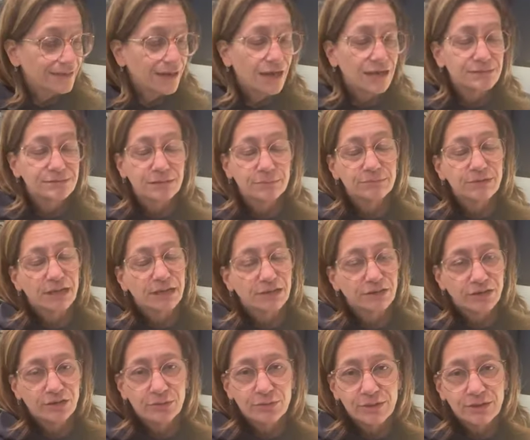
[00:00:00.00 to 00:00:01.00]
And guys, I'm
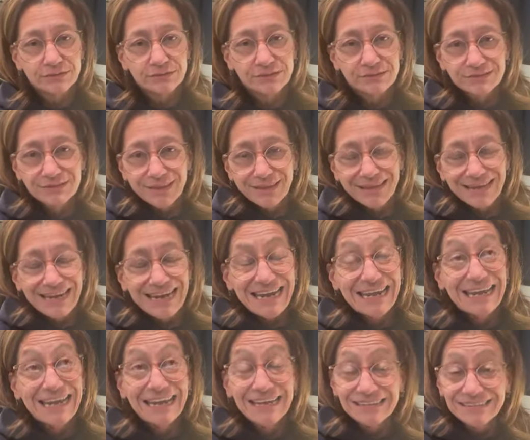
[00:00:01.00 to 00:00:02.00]
telling you, this is the
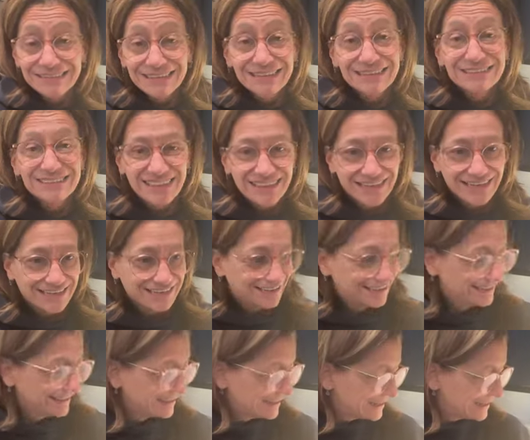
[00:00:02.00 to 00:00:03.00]
easiest
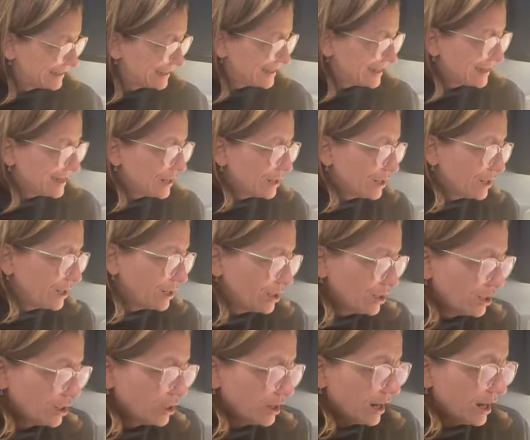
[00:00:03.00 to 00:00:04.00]
thing.
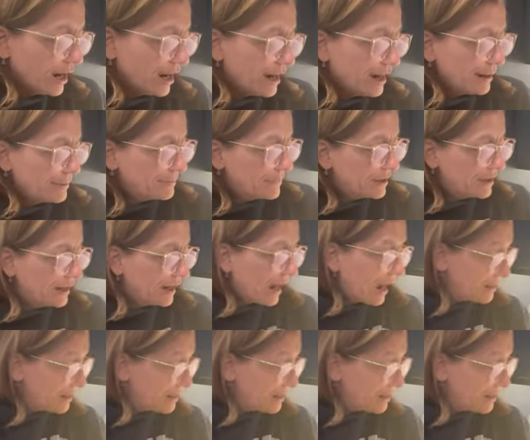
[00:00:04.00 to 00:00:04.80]
I'm